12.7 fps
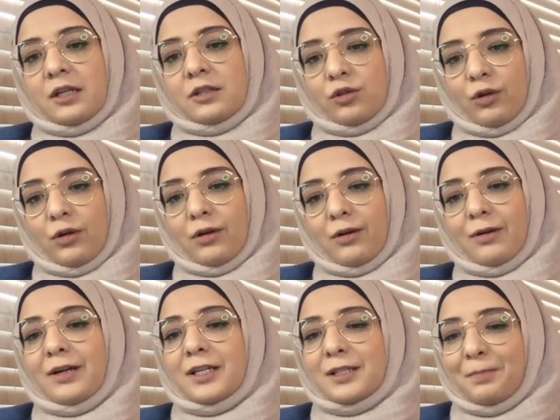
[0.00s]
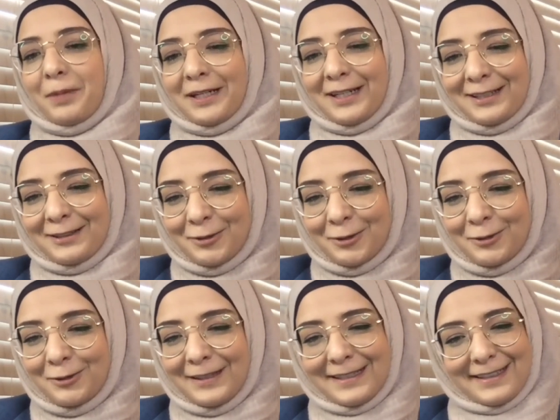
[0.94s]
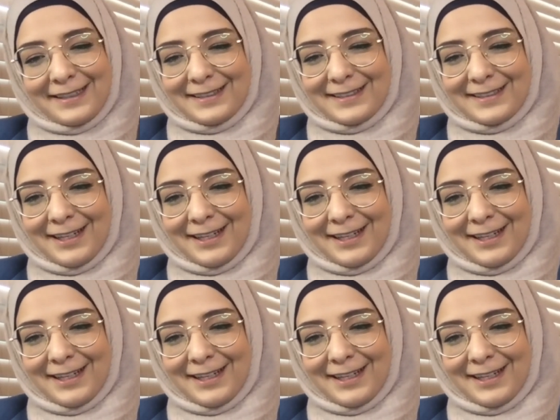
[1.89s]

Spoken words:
So spending too little is